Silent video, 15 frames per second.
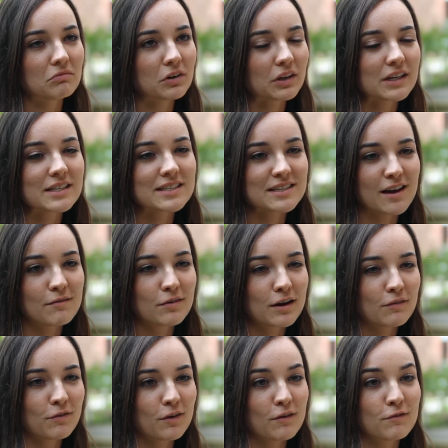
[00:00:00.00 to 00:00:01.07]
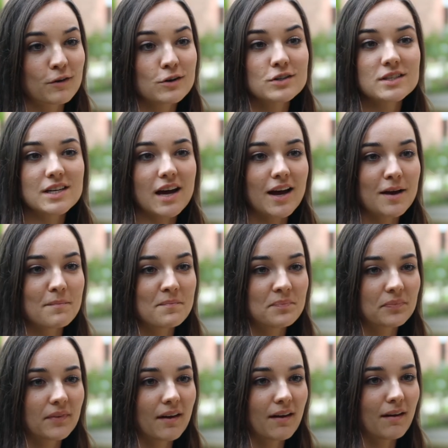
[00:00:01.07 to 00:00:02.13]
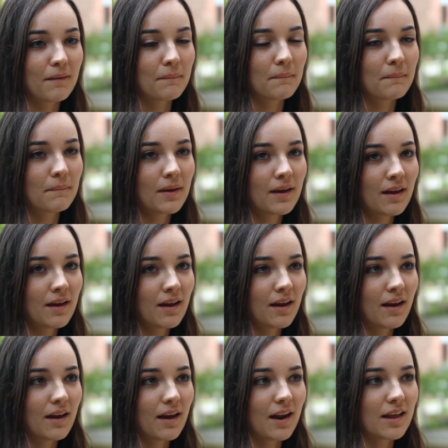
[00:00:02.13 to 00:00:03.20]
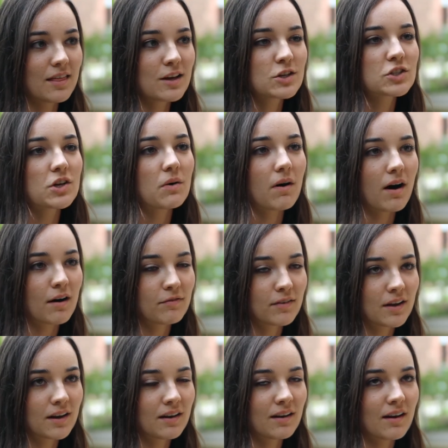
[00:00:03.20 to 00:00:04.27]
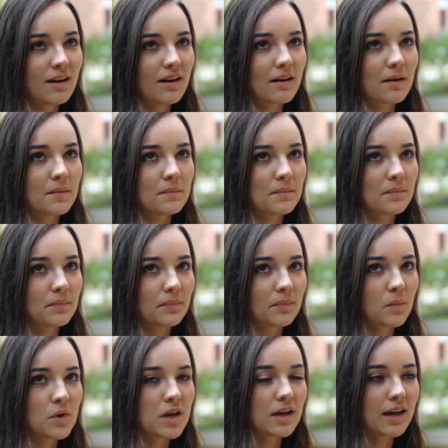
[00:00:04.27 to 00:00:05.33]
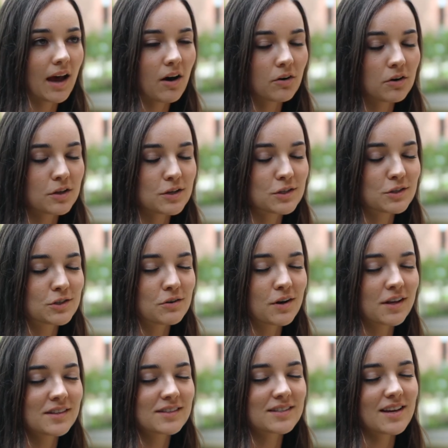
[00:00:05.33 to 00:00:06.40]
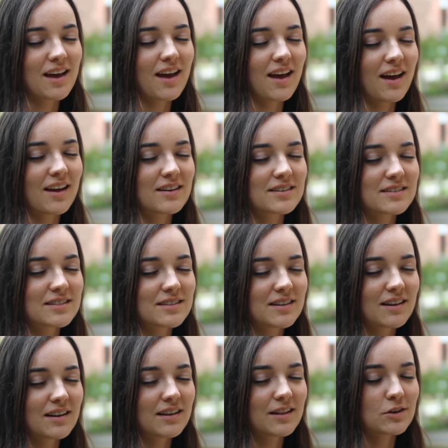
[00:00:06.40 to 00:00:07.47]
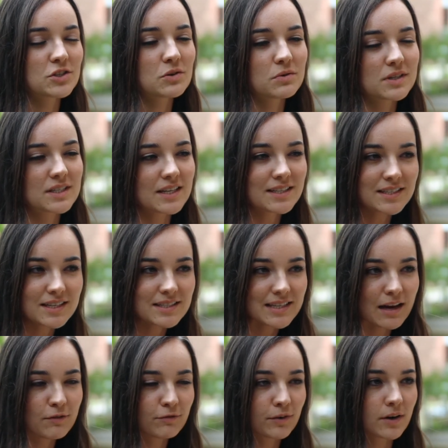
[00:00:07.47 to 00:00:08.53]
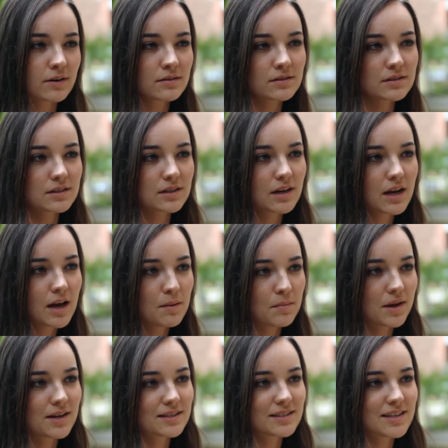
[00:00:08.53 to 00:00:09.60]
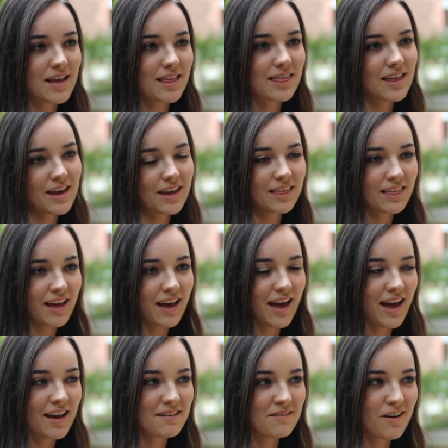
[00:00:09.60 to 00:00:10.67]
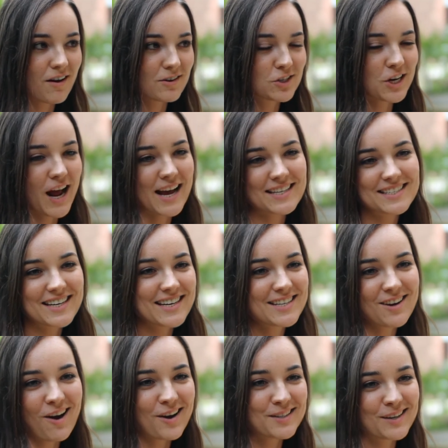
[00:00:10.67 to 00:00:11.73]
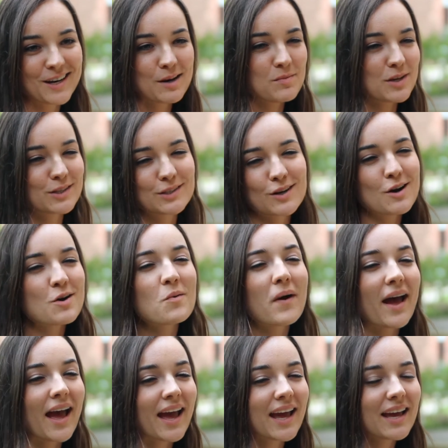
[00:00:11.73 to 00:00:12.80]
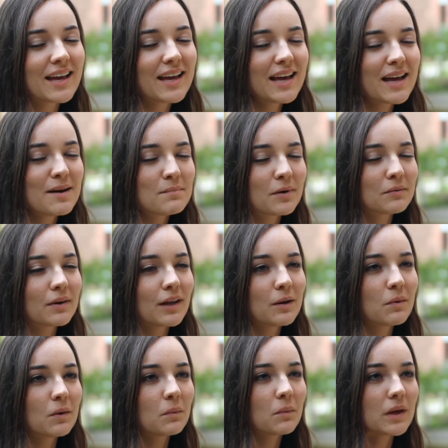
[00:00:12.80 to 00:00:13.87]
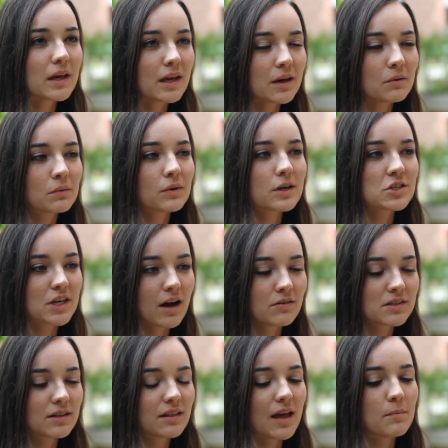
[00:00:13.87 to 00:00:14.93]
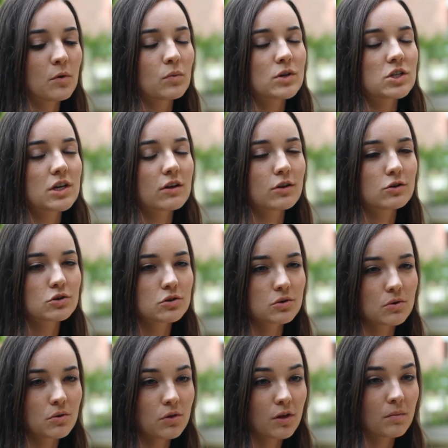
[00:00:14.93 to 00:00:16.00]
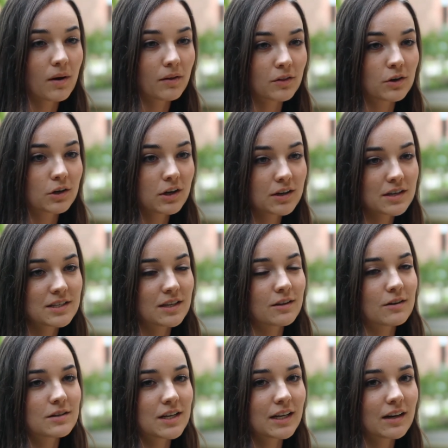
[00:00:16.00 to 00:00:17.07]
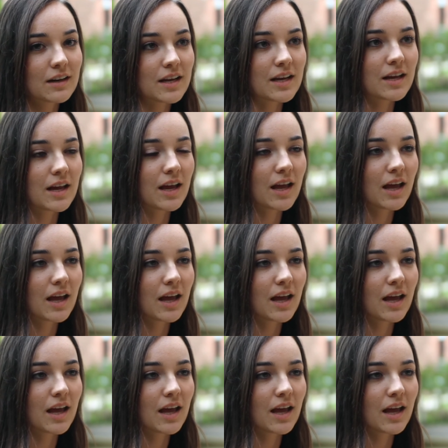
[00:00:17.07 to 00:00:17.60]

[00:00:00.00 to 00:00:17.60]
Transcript: really discovering for the first time. Um, and I think so often um, we encounter these students and there's a resistance at first because they think that chastity talks are going to be a certain way. But really when we reach out to them and we share the truth about their goodness and their dignity,